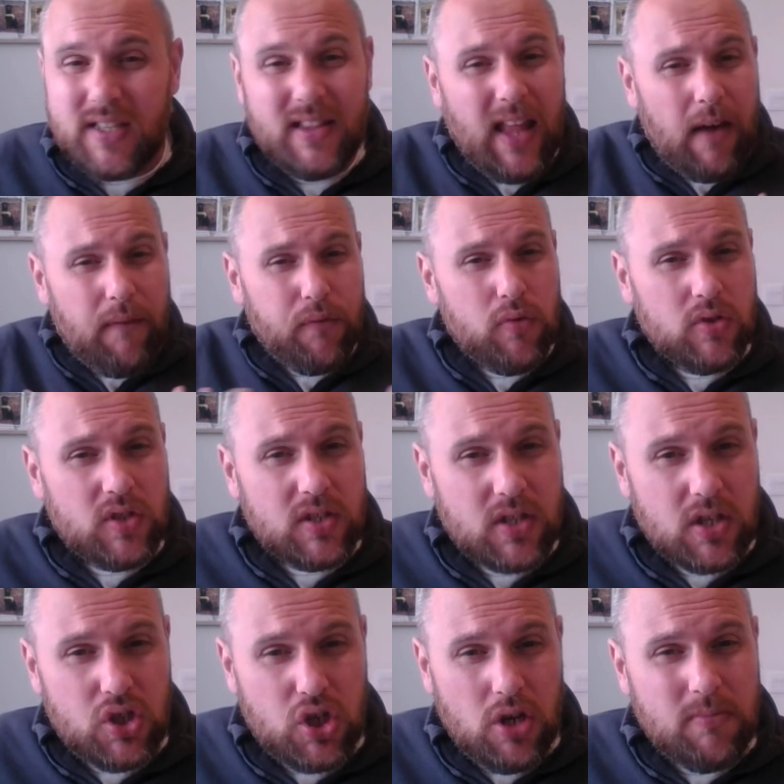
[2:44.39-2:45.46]
And that for us as
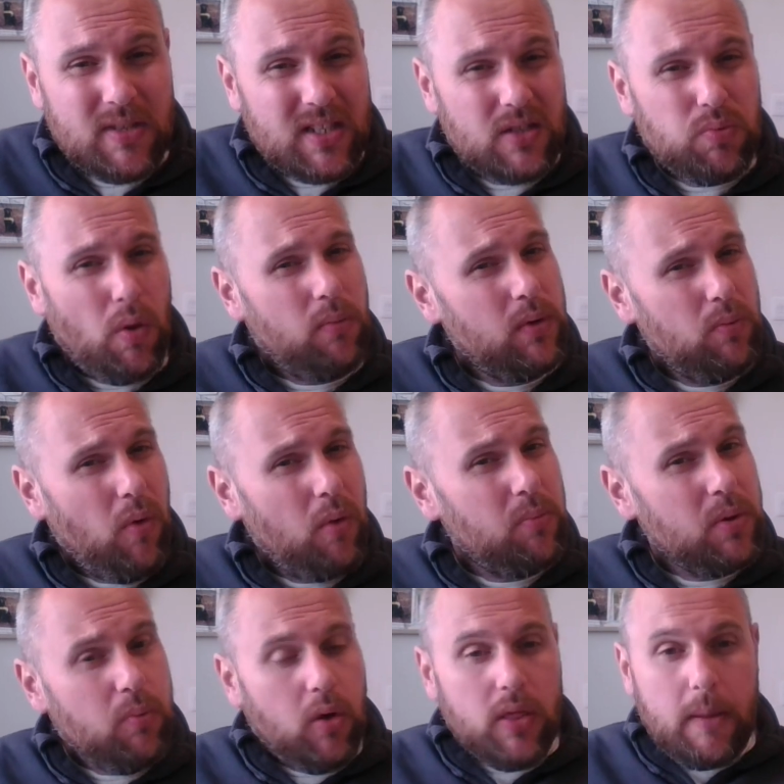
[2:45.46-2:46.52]
consumers is what we want.
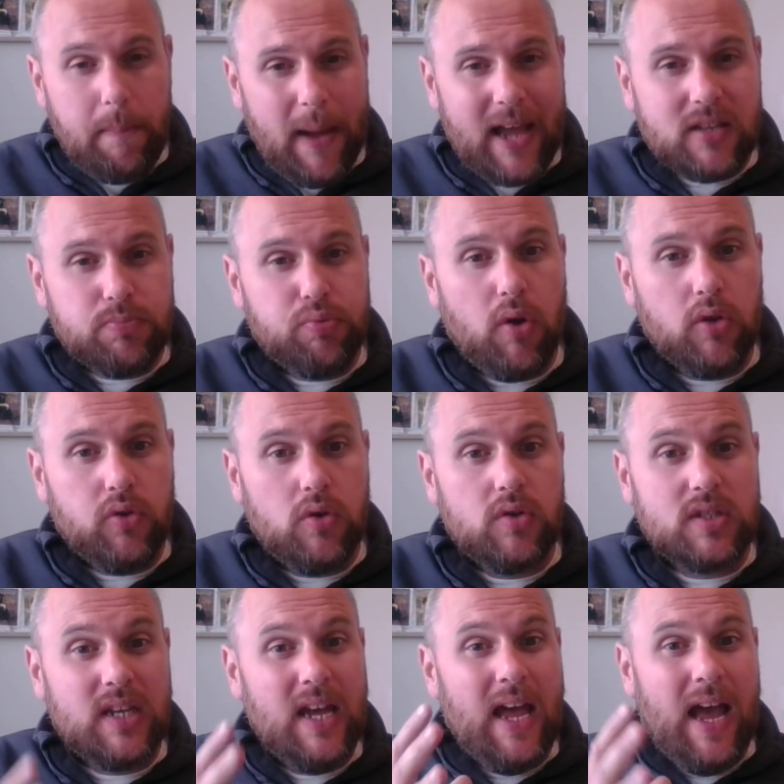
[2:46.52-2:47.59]
We want the best
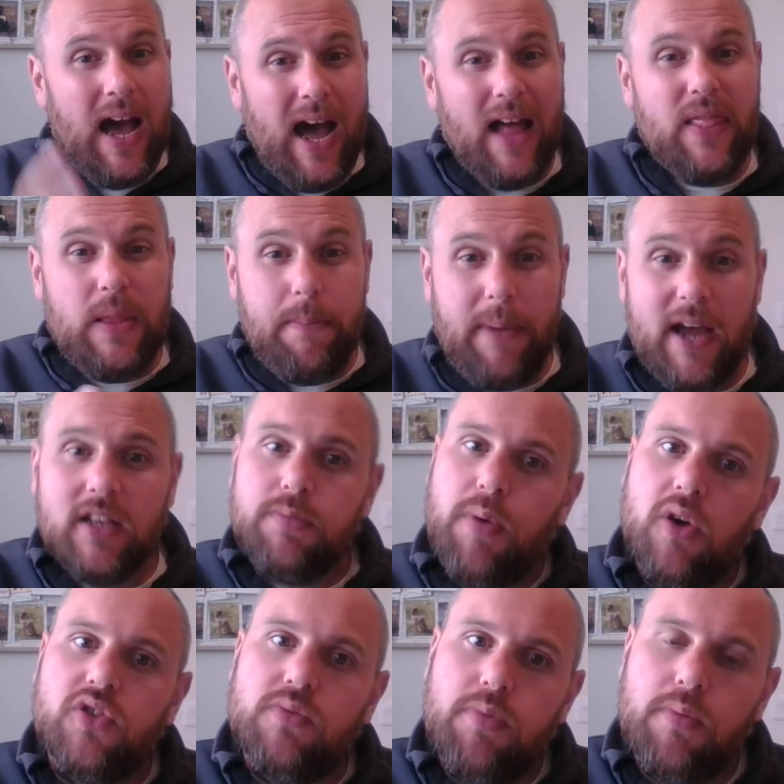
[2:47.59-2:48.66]
product at the best
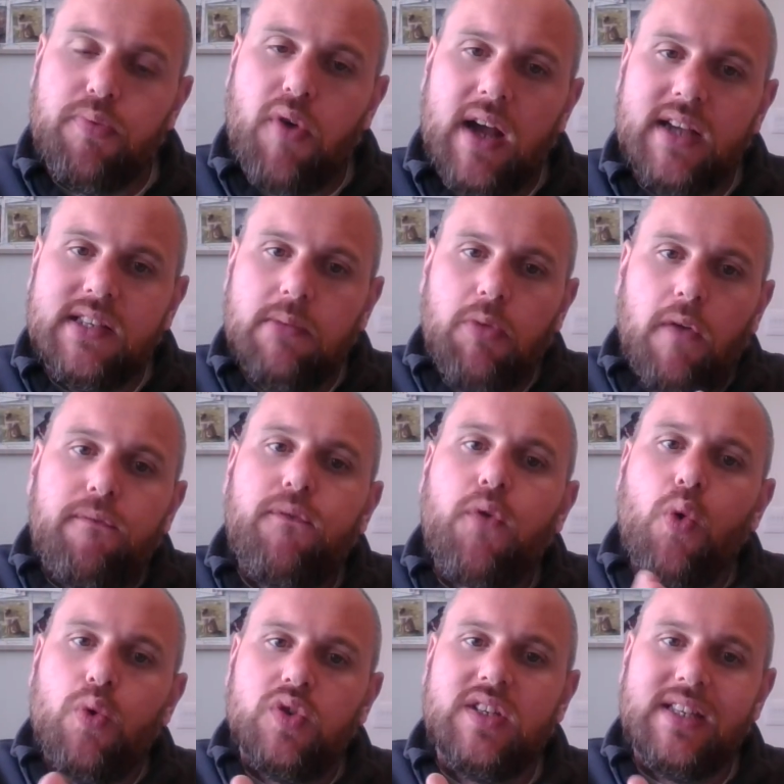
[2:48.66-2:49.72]
possible price. I'm not
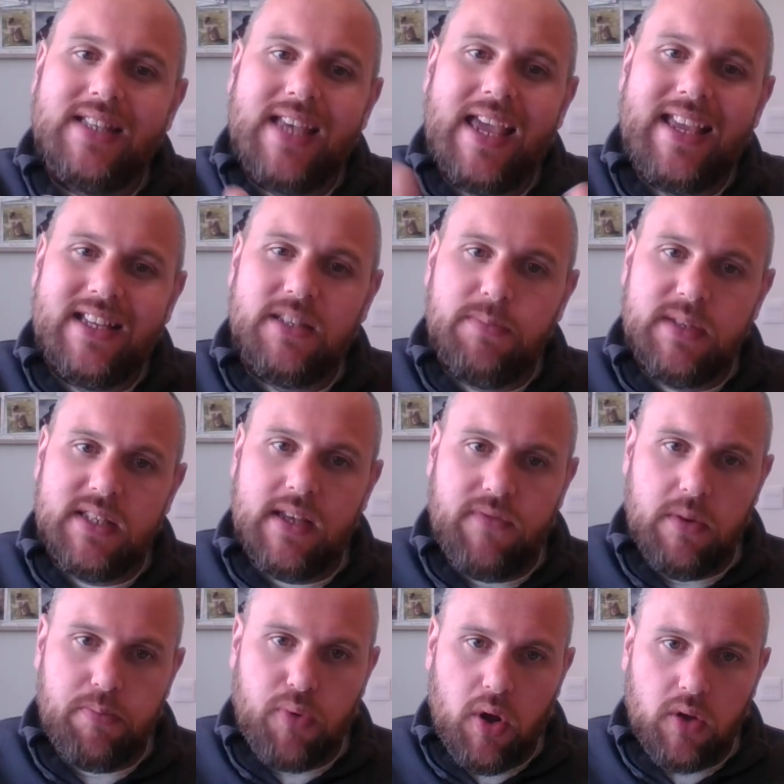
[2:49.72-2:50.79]
forced to take a
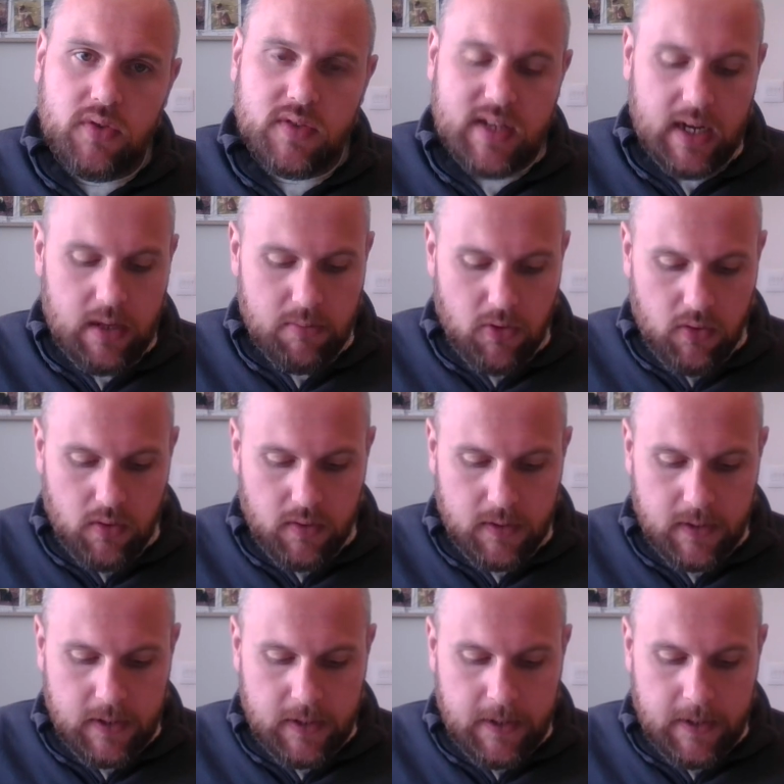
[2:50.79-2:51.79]
specific product anymore.